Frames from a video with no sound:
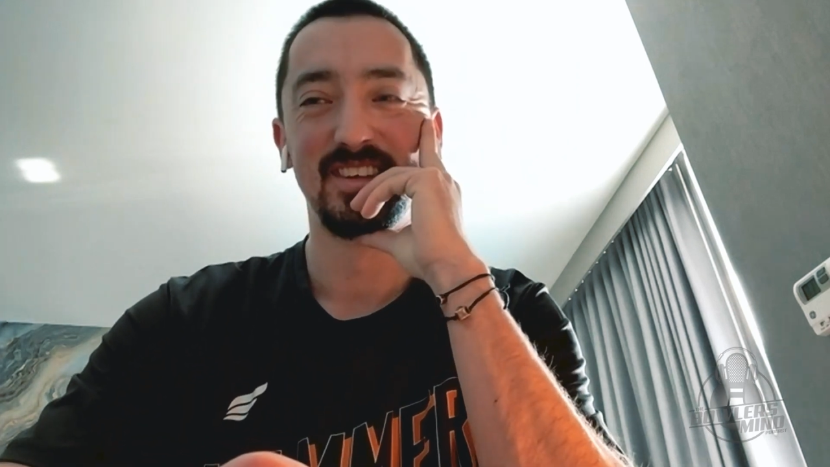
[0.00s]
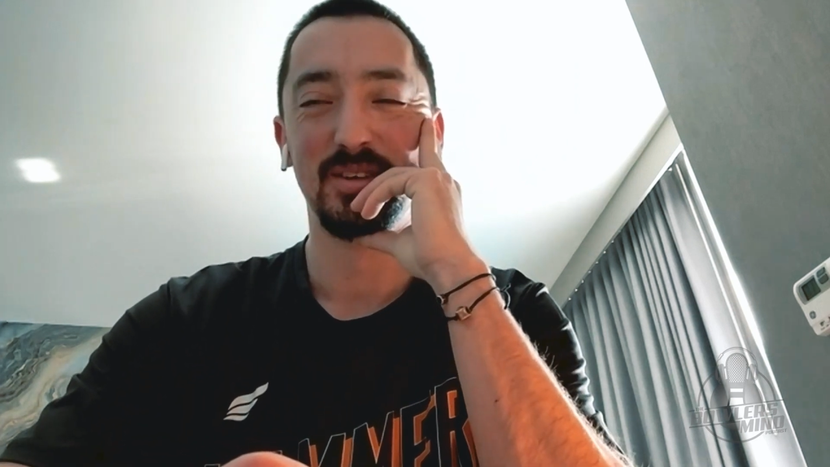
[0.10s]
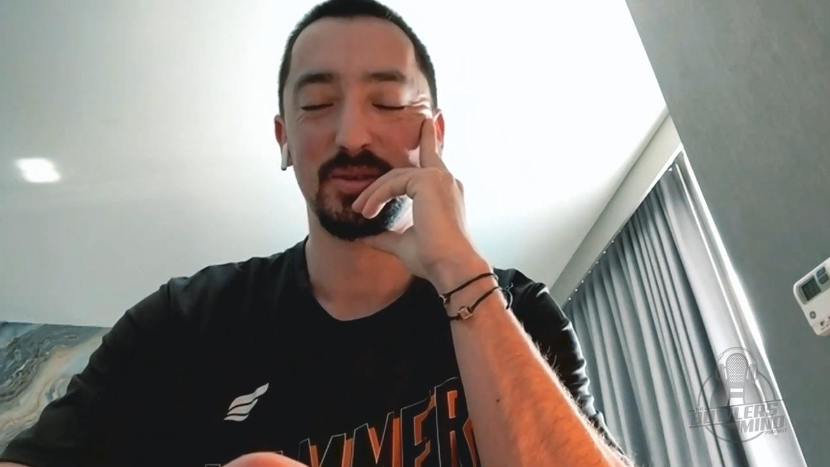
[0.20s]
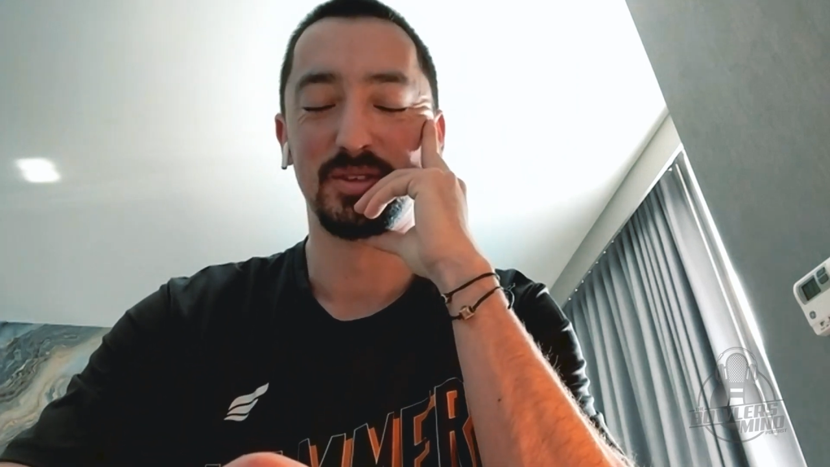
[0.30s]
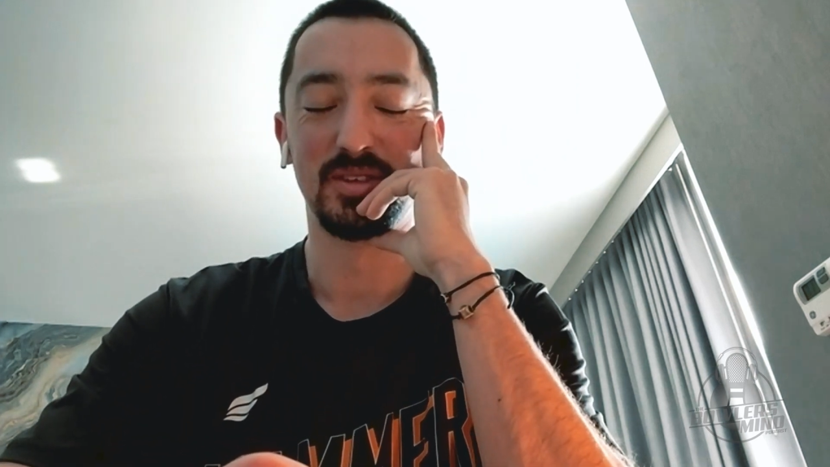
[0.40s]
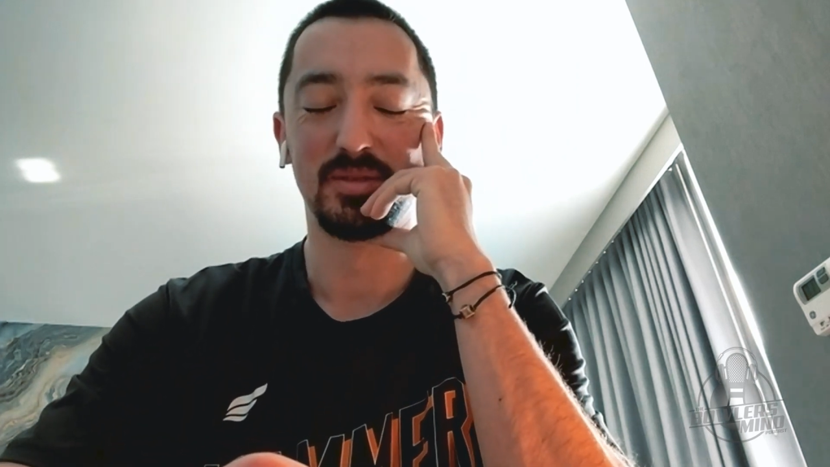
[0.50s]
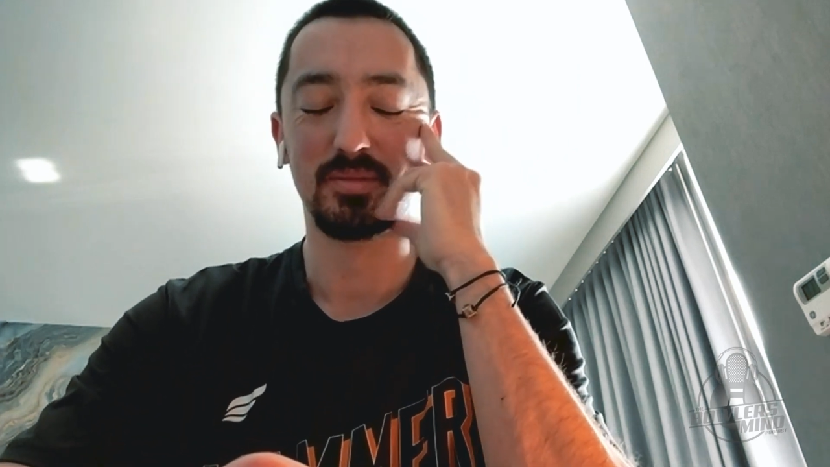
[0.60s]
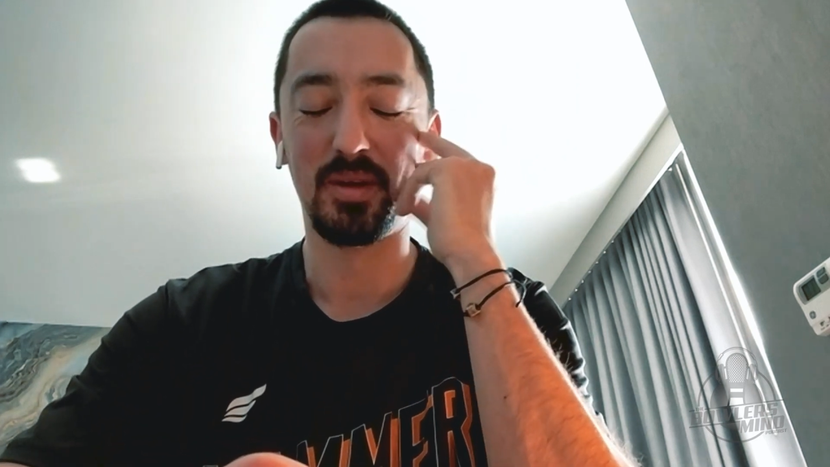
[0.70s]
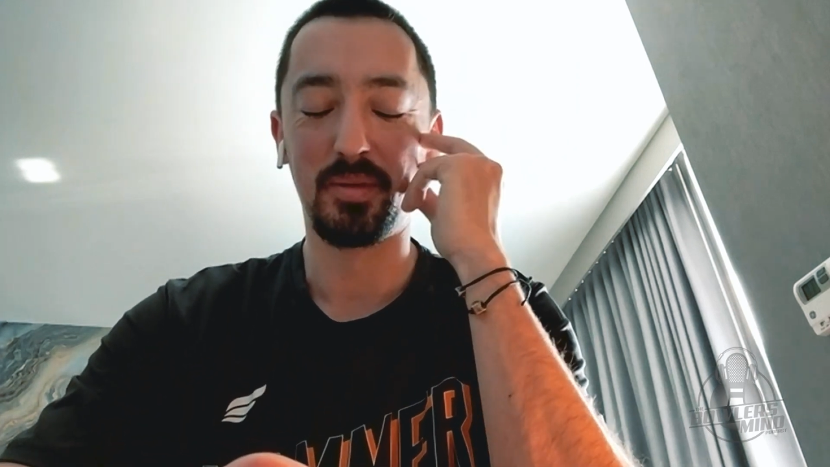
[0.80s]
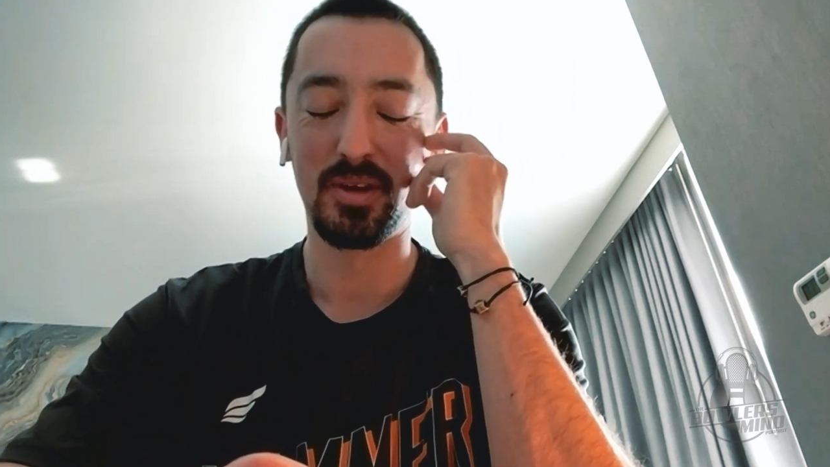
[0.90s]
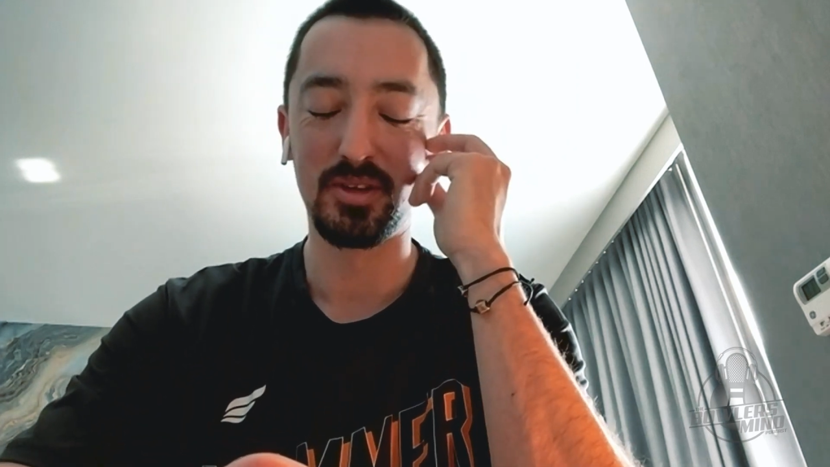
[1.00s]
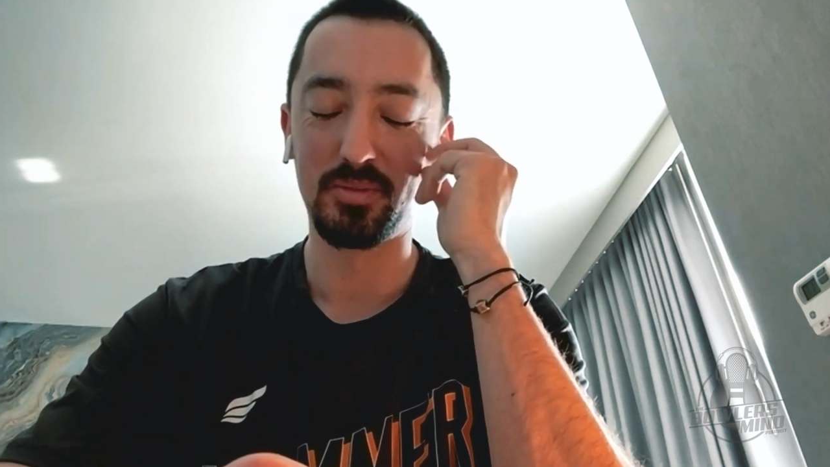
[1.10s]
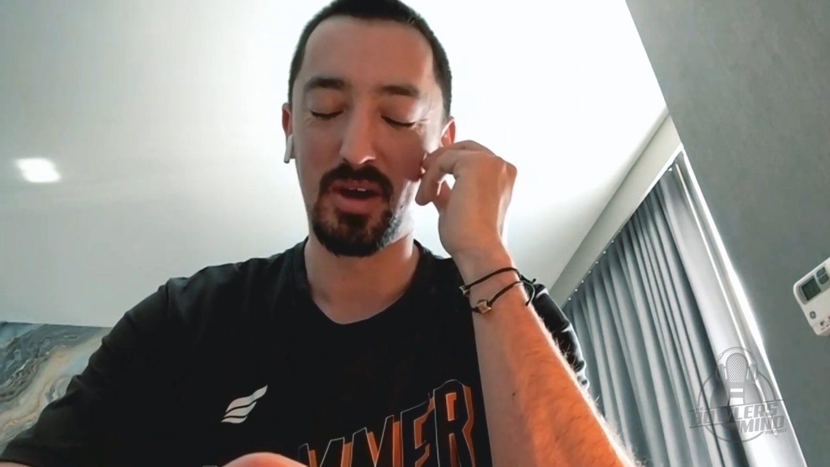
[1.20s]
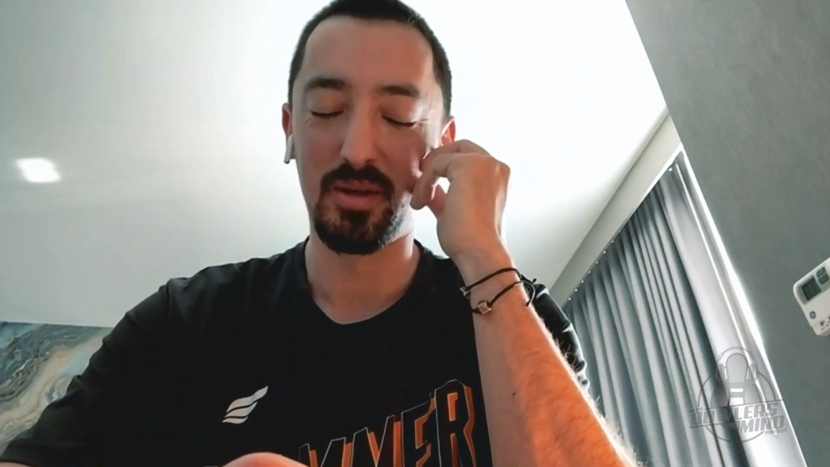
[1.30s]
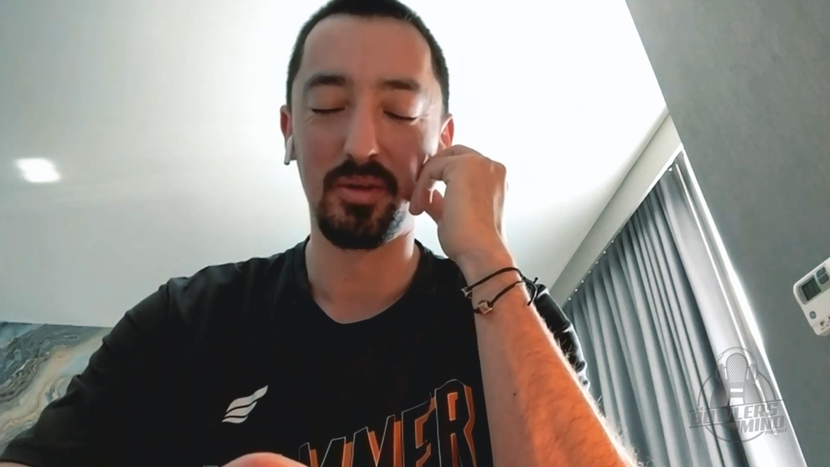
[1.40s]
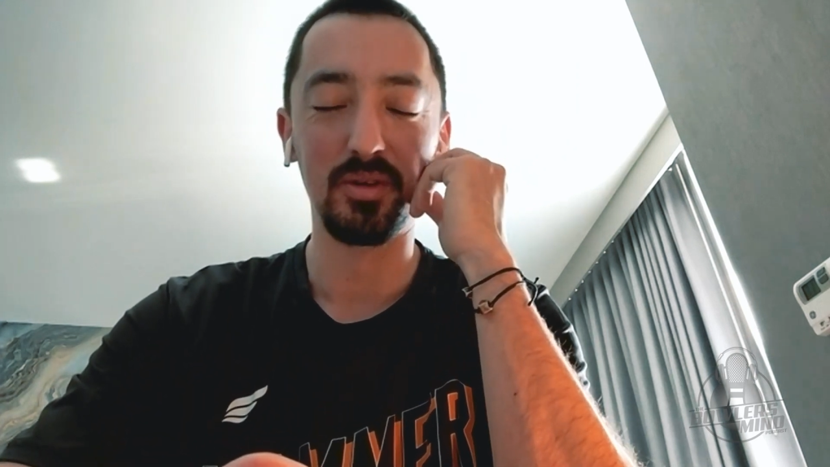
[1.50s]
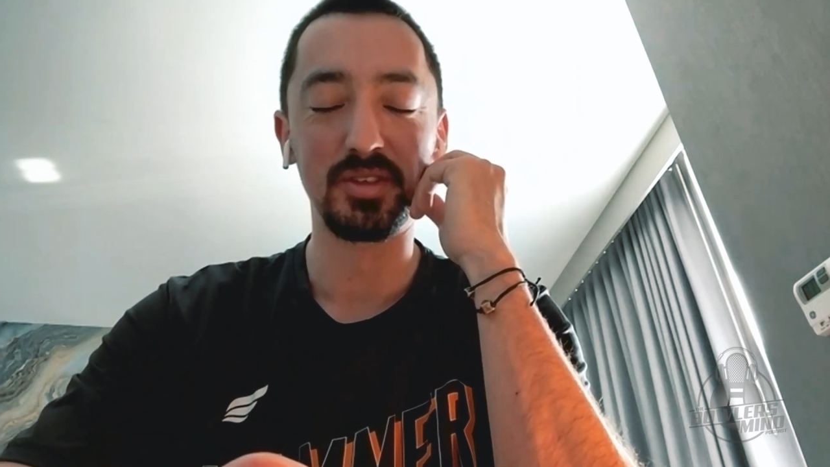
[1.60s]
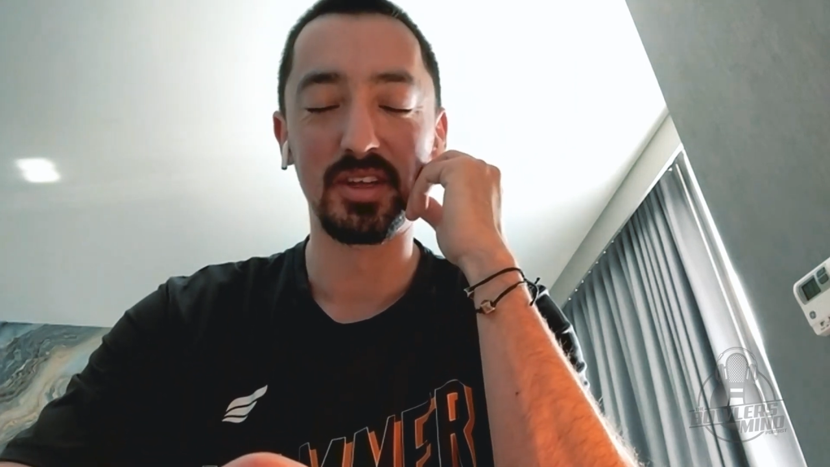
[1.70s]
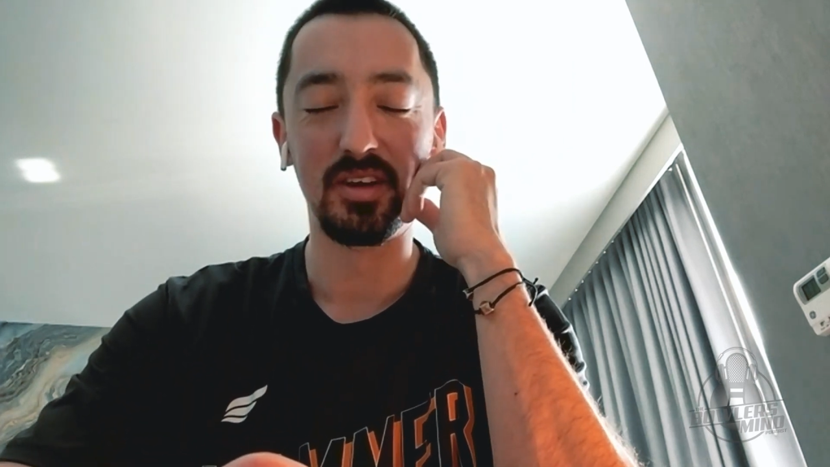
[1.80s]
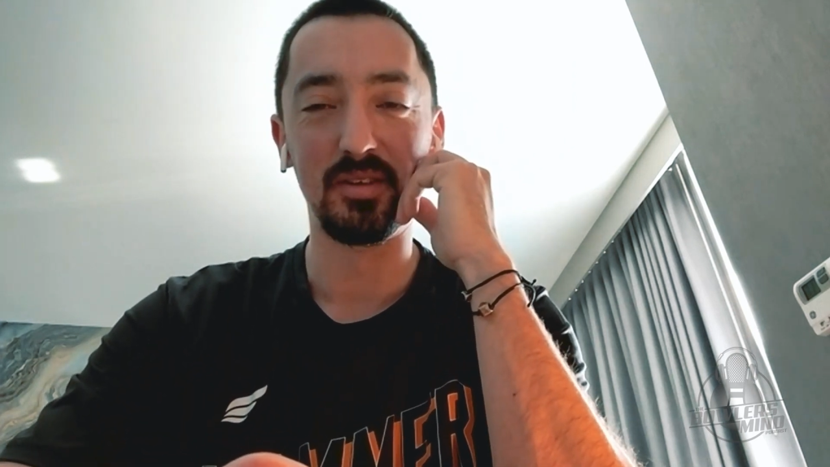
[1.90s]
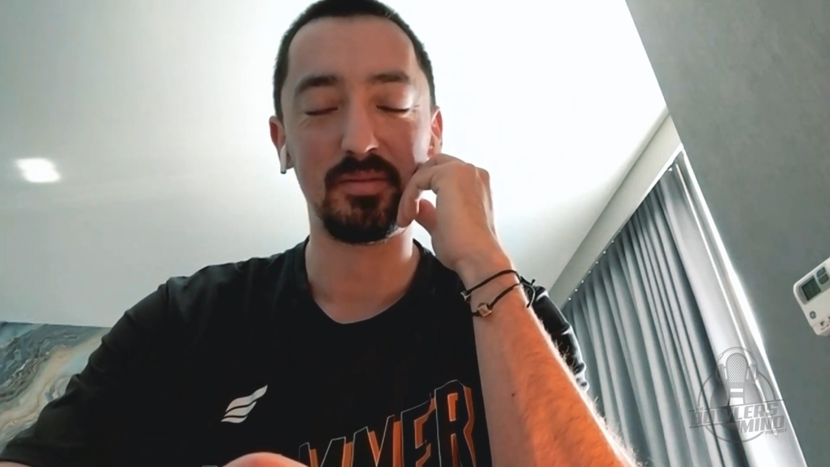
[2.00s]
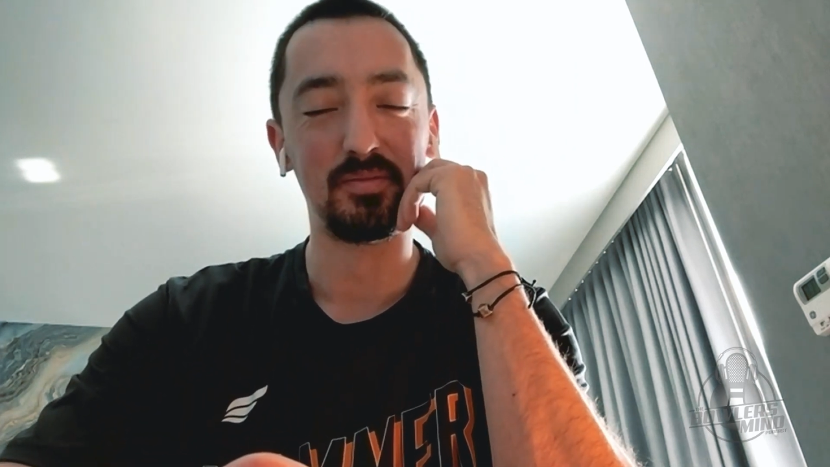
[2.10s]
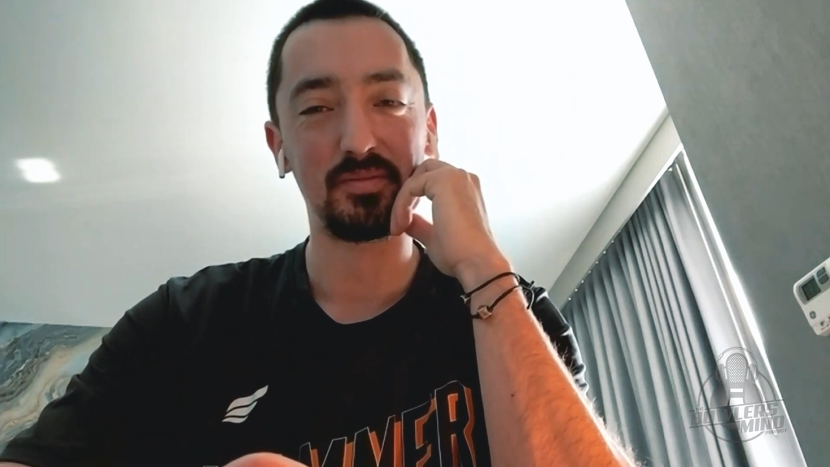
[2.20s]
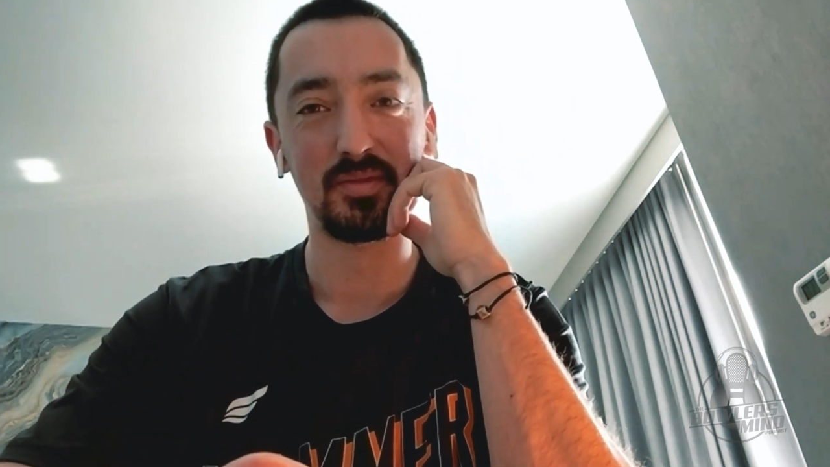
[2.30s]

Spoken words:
it was my parents bought a bowling center